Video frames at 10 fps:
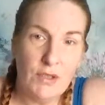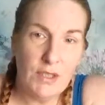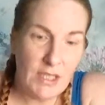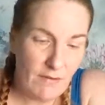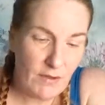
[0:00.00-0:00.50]
and
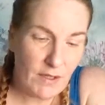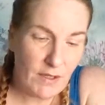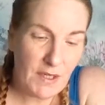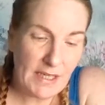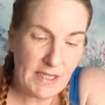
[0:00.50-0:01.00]
Opal
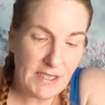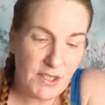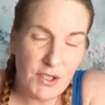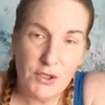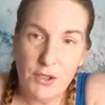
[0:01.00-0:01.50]
says there are
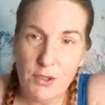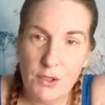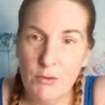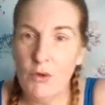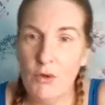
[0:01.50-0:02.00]
children in
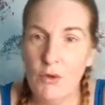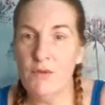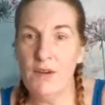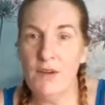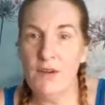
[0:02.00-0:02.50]
heaven
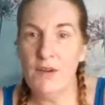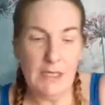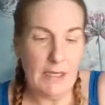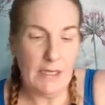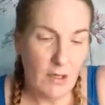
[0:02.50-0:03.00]
connected to
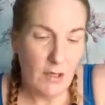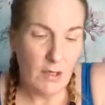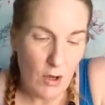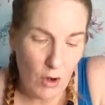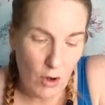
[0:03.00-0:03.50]
you
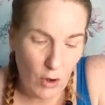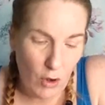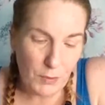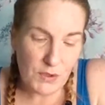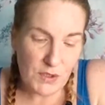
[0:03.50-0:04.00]
or your
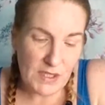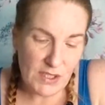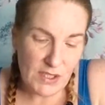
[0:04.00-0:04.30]
family.